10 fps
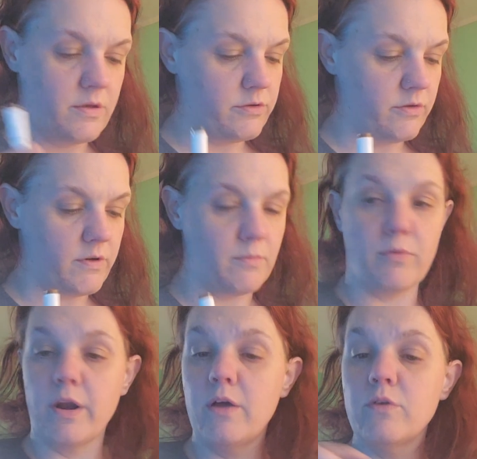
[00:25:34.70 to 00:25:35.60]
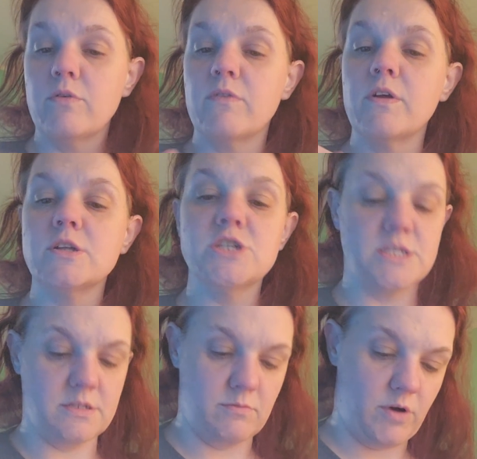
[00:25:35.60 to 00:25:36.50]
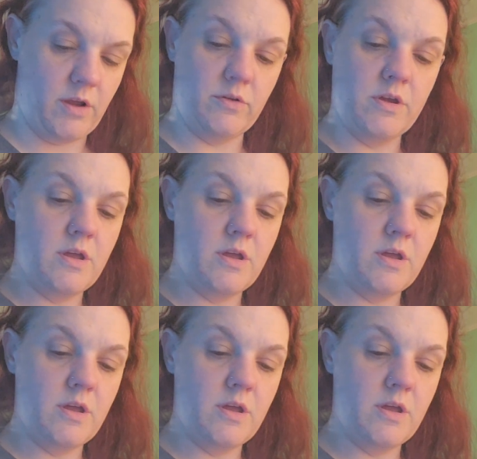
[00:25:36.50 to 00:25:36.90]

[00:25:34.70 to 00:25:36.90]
So I've got a brown, or I've got a chestnut brown.